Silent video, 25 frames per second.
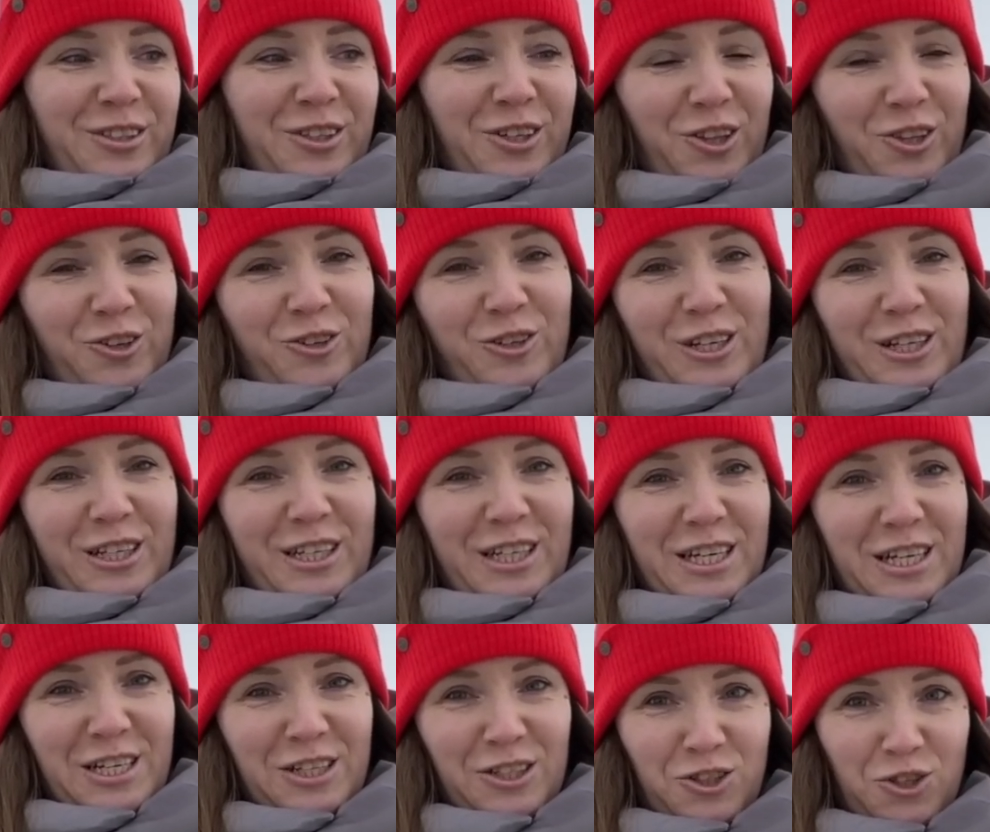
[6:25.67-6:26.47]

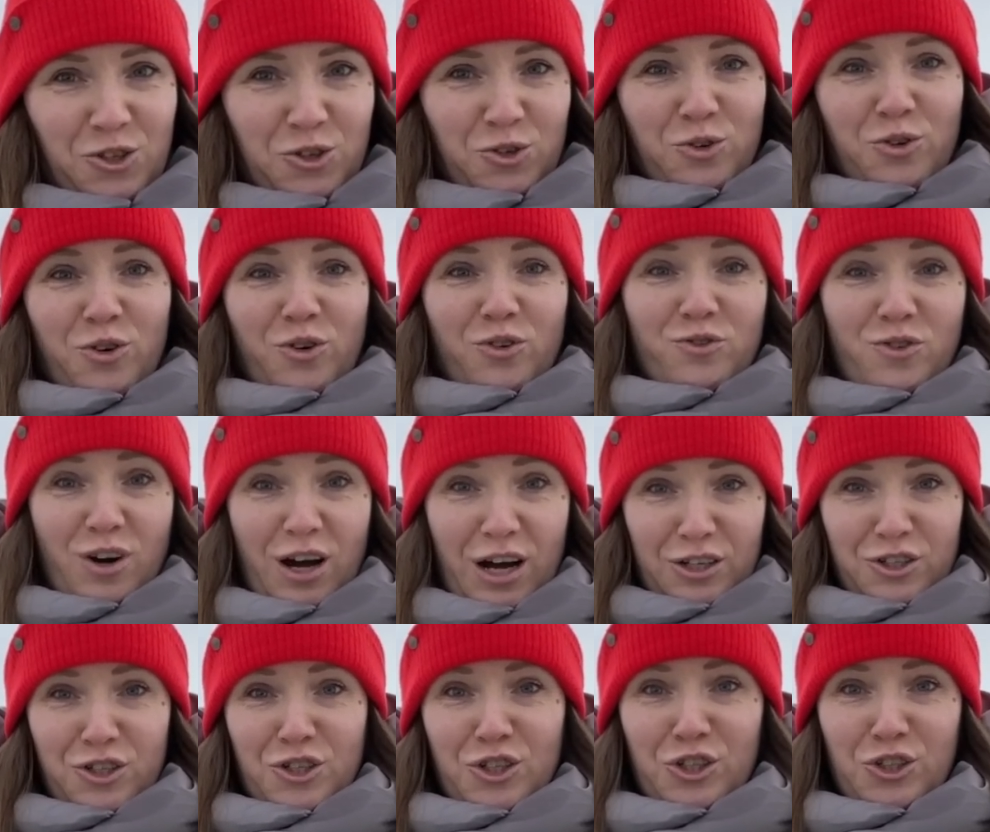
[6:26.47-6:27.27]
included into
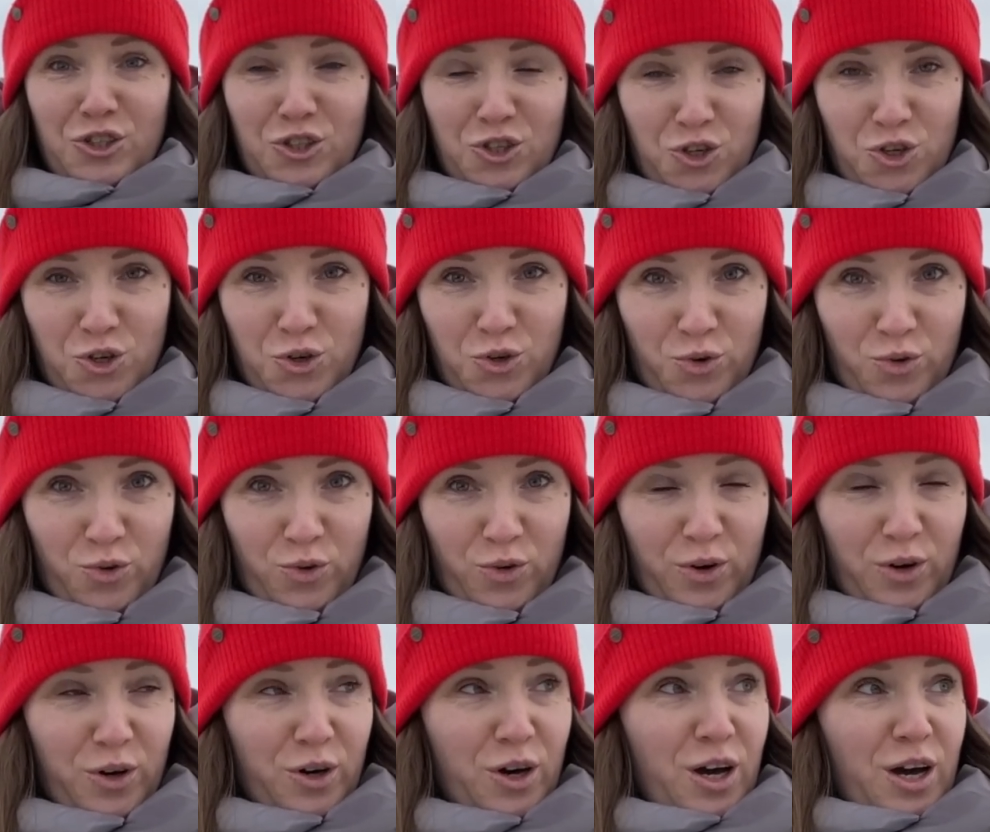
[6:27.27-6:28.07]
Russia
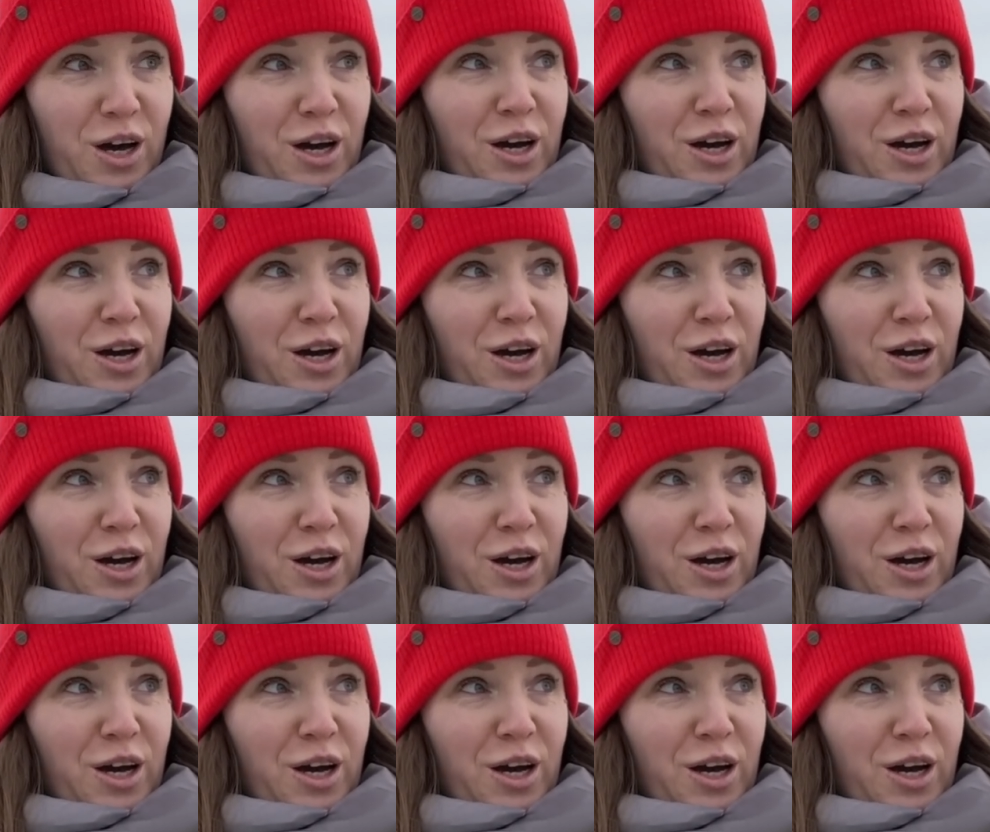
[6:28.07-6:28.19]
too,